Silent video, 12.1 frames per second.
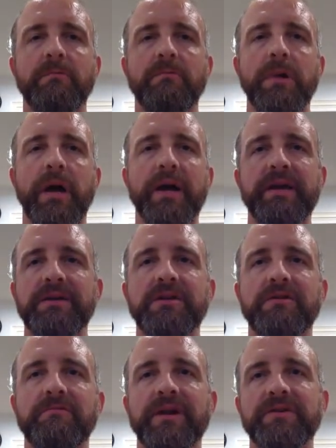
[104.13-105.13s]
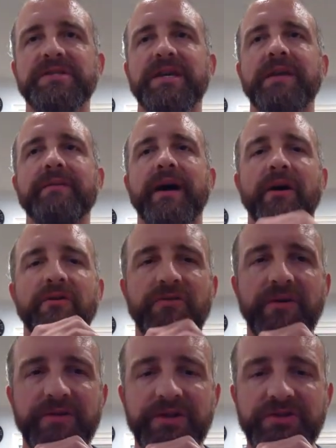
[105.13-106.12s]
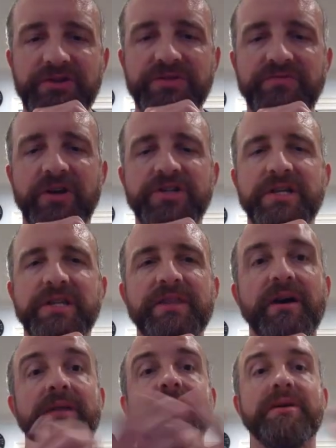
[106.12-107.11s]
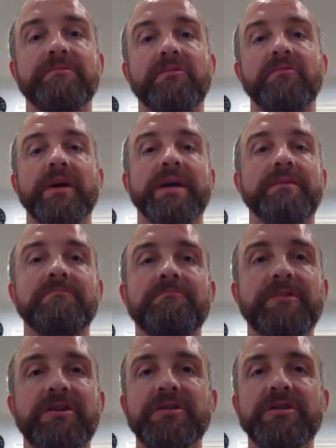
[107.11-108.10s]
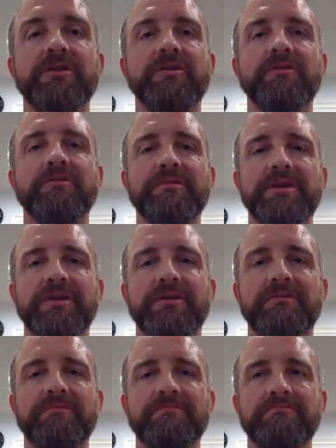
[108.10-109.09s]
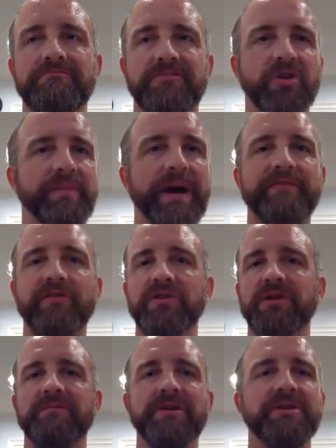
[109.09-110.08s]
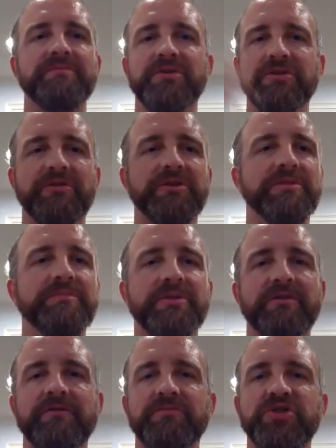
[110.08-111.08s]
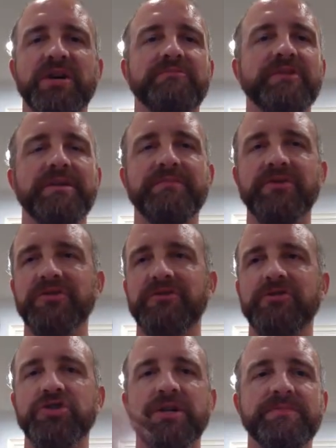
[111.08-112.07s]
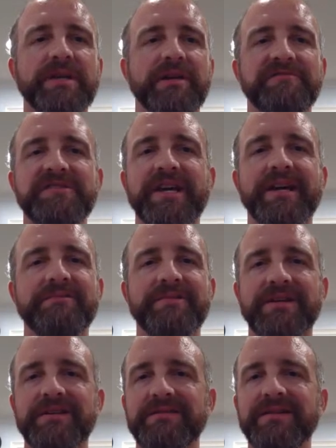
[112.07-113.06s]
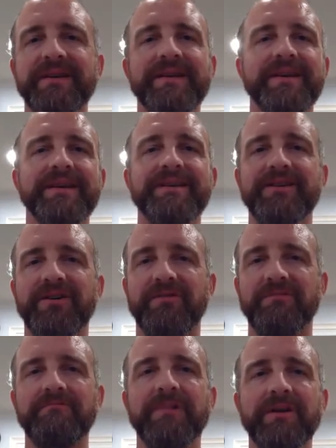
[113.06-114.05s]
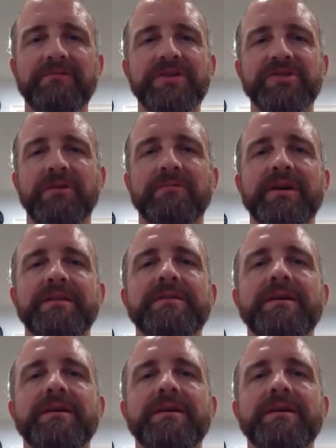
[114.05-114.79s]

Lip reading: I was thinking about how do I want to do this project, I thought about, well, like we could go back further. We could build our own computer from chip. We could build our own chips out of sand. We could, where do we start with?